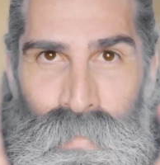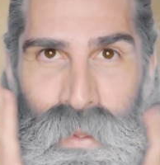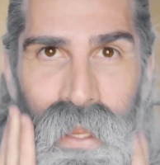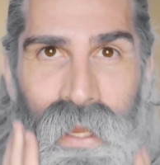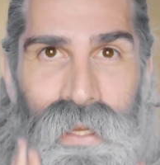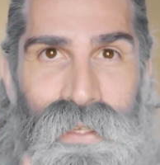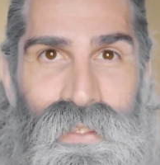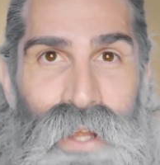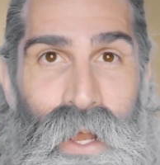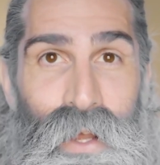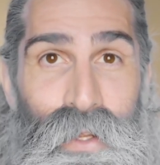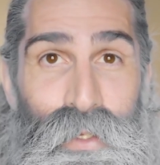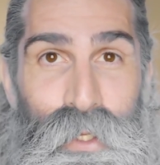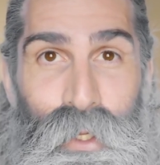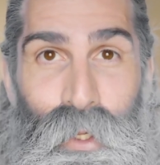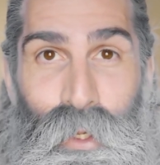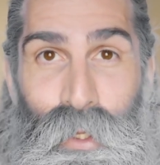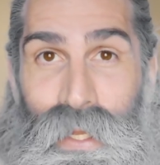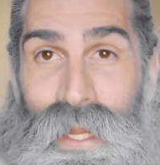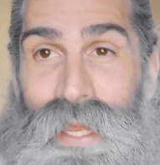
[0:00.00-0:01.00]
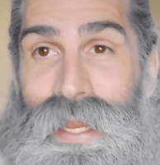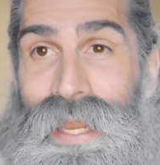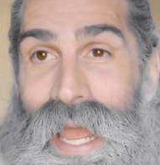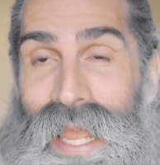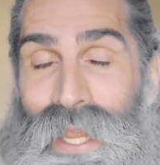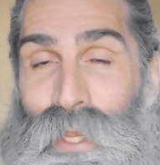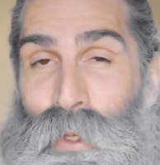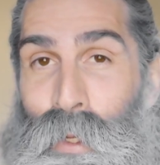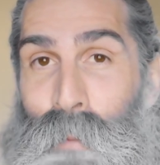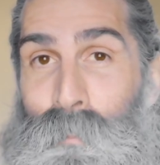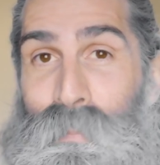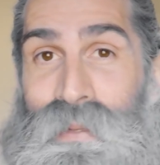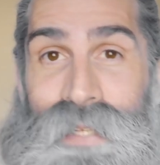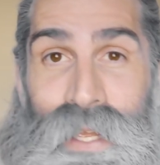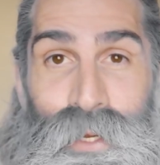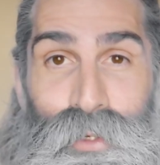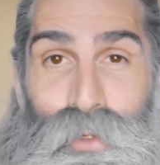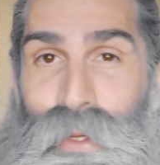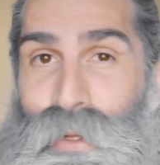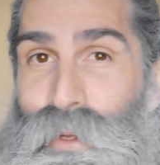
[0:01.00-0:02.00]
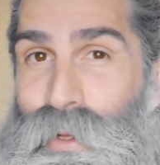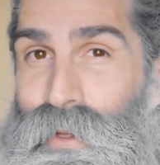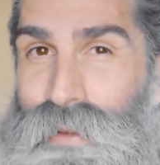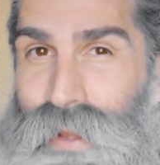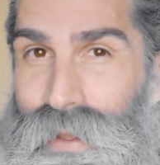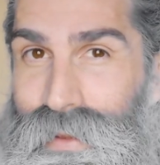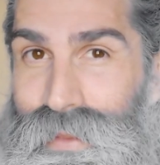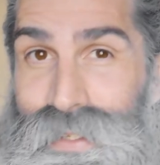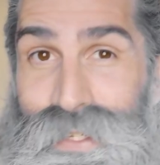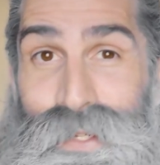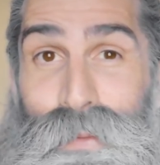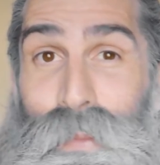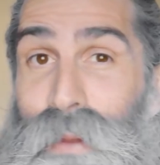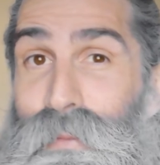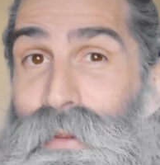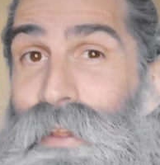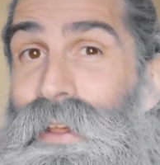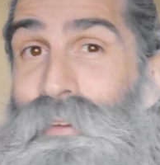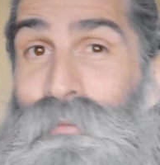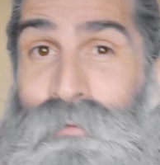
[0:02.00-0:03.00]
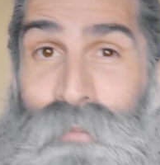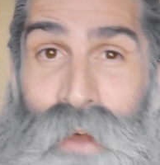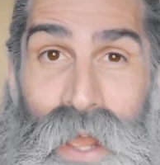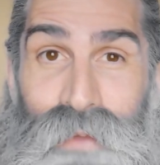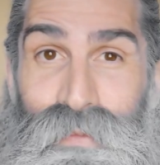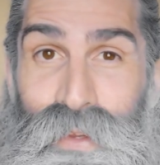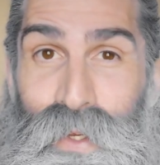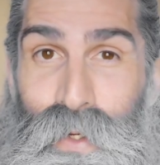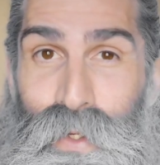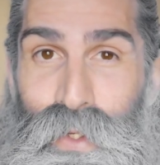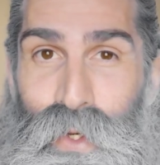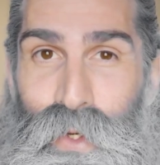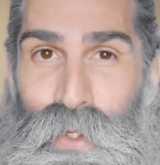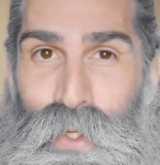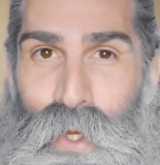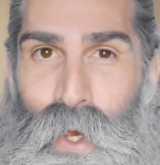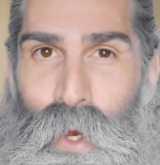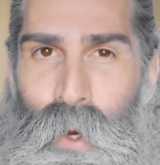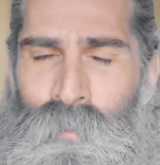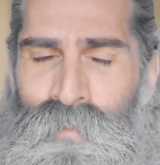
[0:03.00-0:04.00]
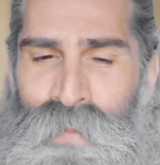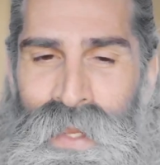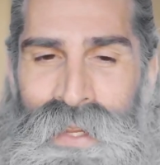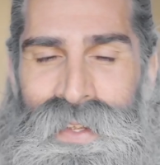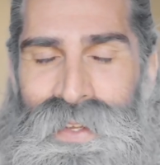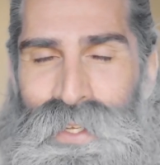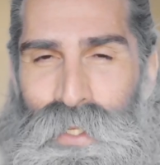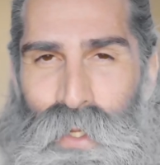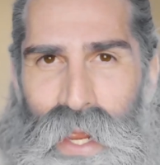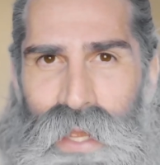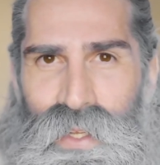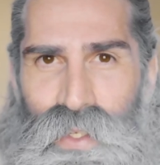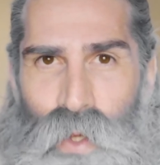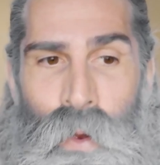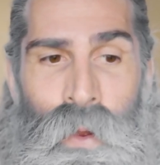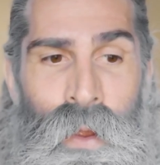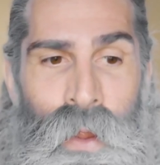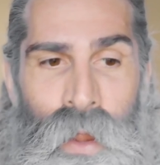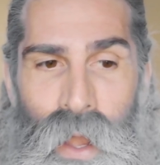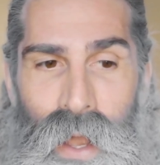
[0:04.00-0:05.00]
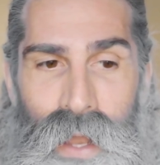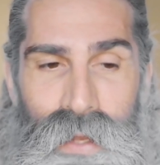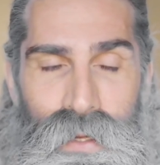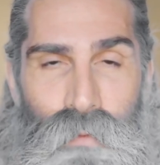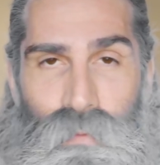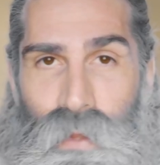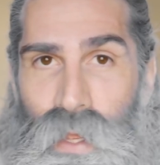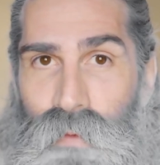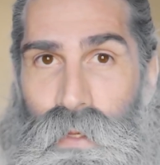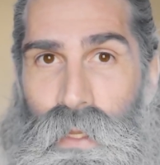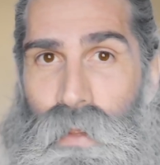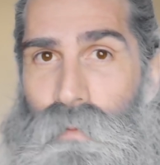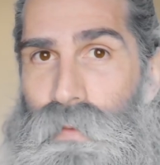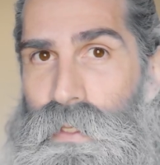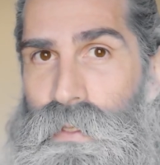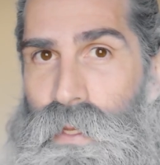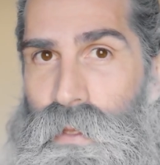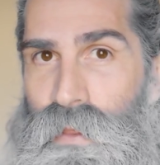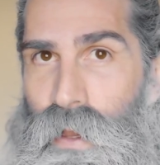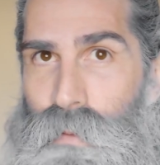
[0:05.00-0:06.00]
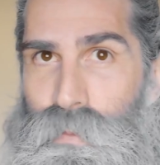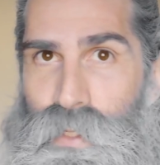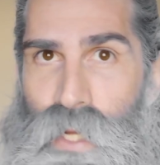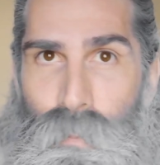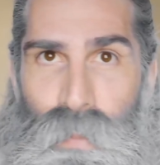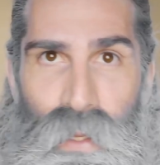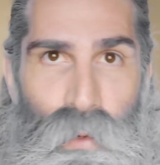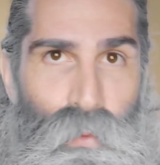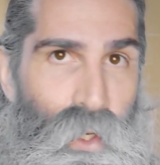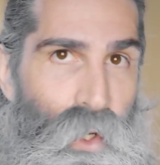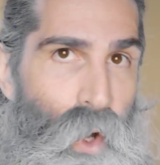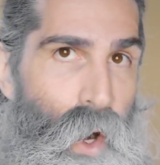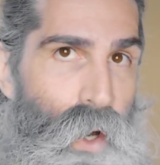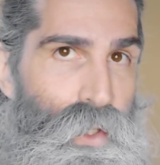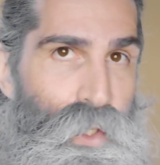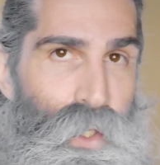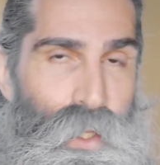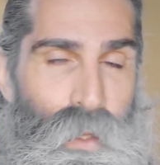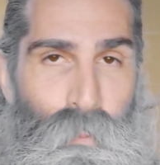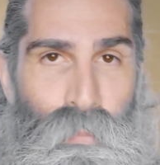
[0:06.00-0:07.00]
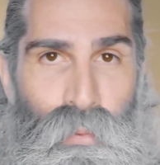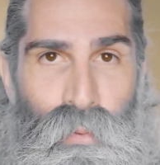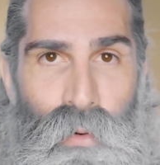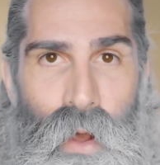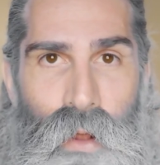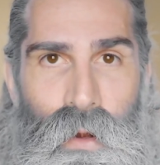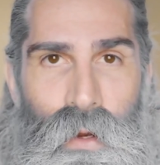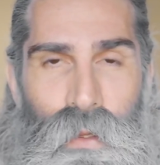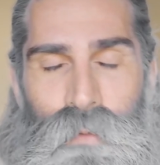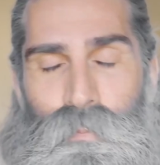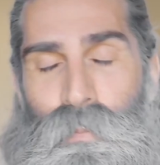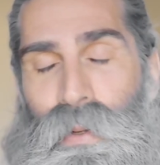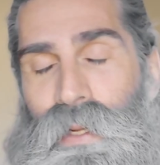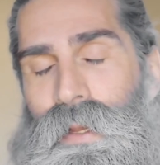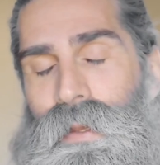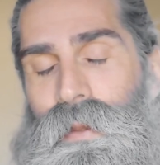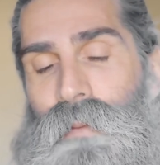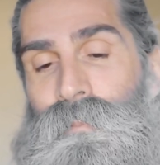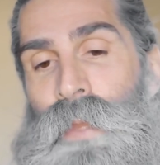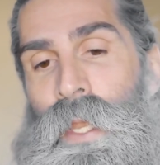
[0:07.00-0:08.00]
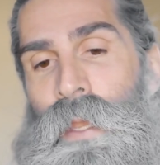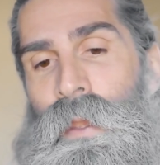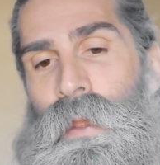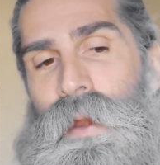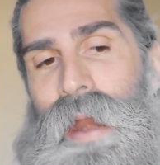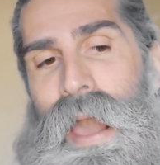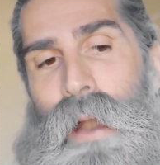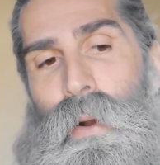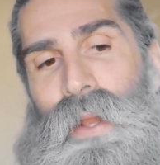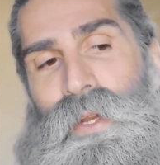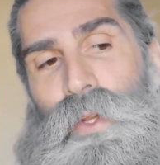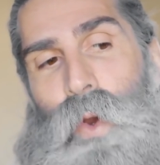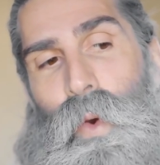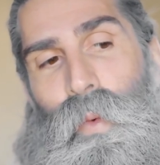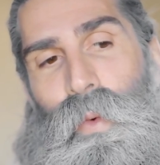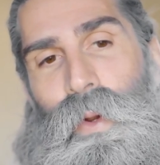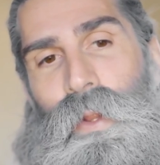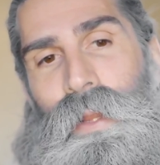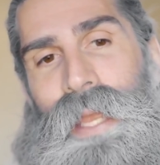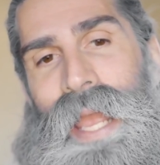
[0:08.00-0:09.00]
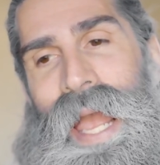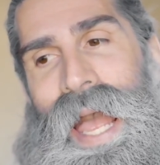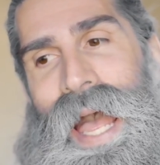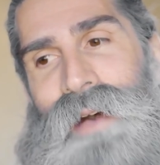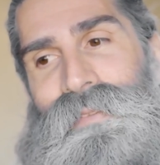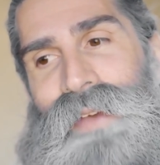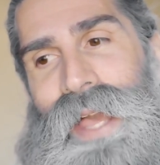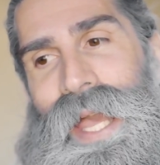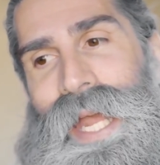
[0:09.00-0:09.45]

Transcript: It does look like I could potentially look like this in maybe like 5 years or so. So yeah, so I definitely have to give this a thumbs up in regard to the product, but now I don't really have